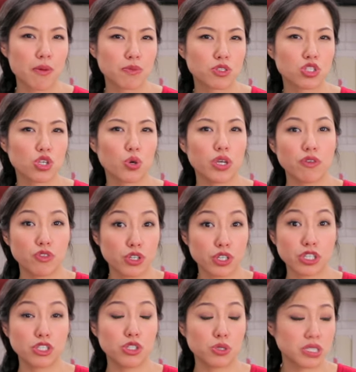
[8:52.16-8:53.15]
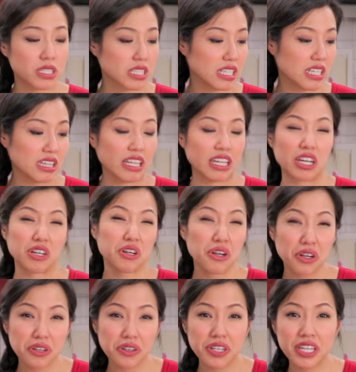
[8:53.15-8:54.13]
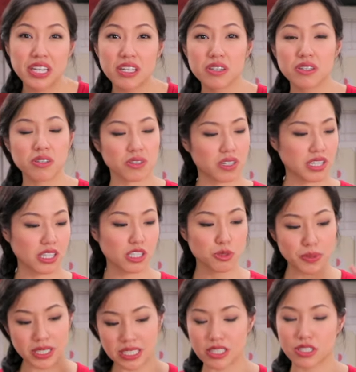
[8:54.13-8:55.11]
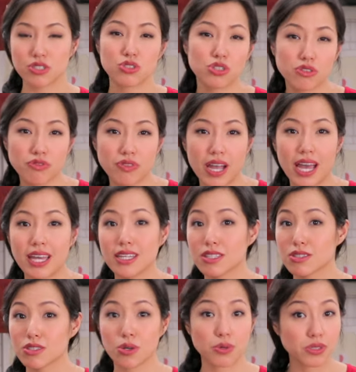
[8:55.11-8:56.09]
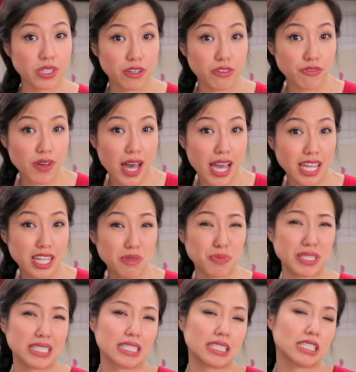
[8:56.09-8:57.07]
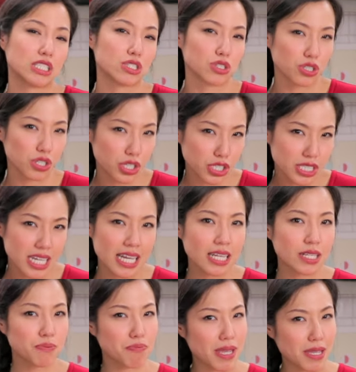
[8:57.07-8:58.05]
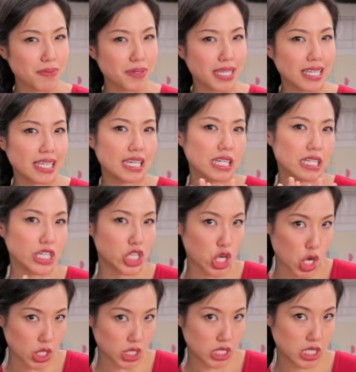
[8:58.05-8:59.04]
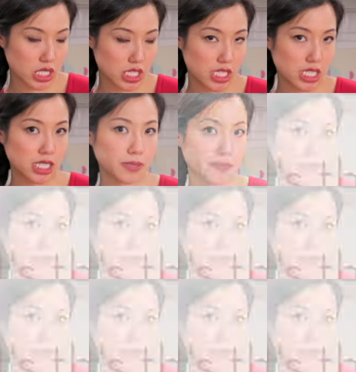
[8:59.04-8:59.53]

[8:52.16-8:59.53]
So if you're gonna use it in like a curry or a little bit in a stir fry, it's totally fine, but in a dessert, maybe not.